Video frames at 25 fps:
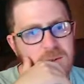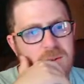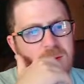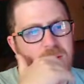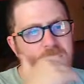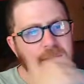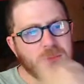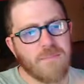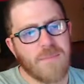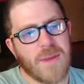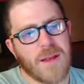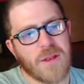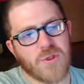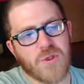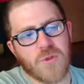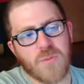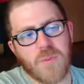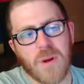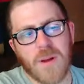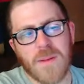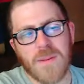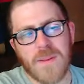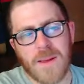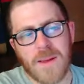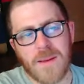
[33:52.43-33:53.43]

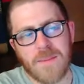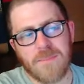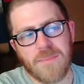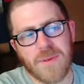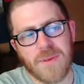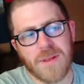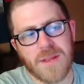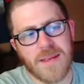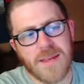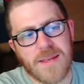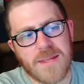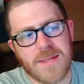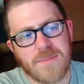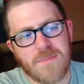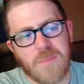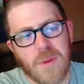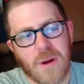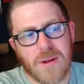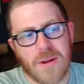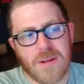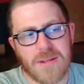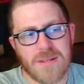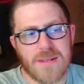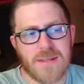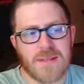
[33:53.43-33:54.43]
Metropolitan Police
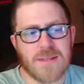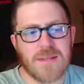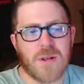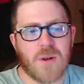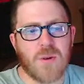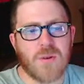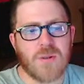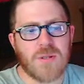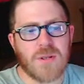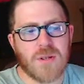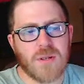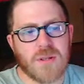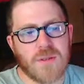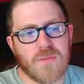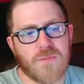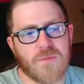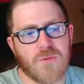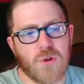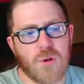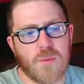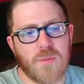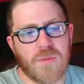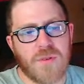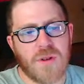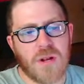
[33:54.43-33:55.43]
Box. Sol took the
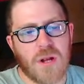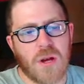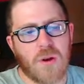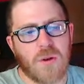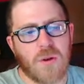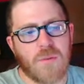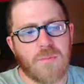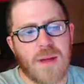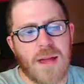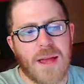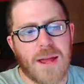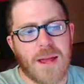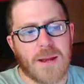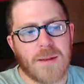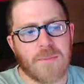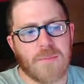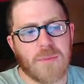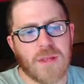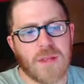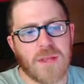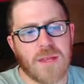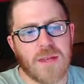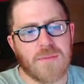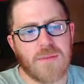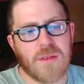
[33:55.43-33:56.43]
form of an old man and
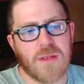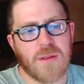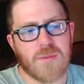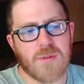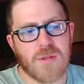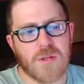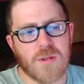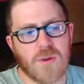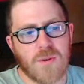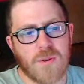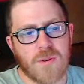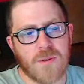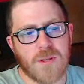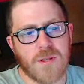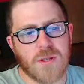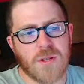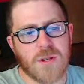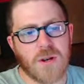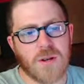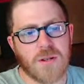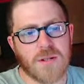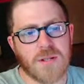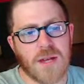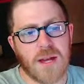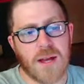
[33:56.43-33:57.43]
believed he was called the
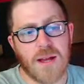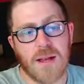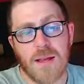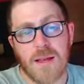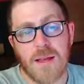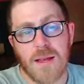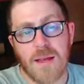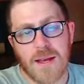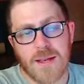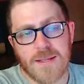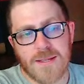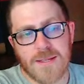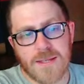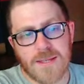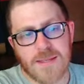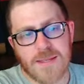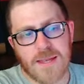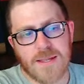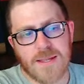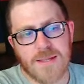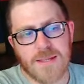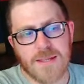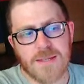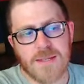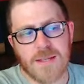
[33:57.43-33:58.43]
Doctor, and
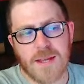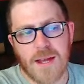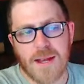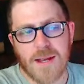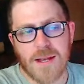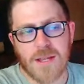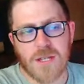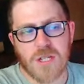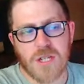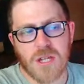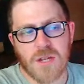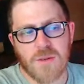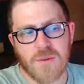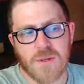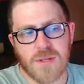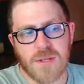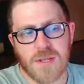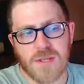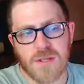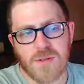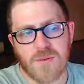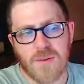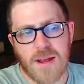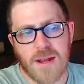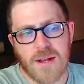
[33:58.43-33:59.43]
Zazane decided she was
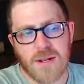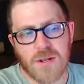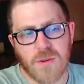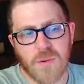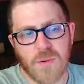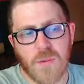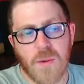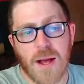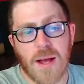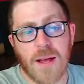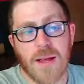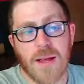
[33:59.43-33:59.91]
his granddaughter.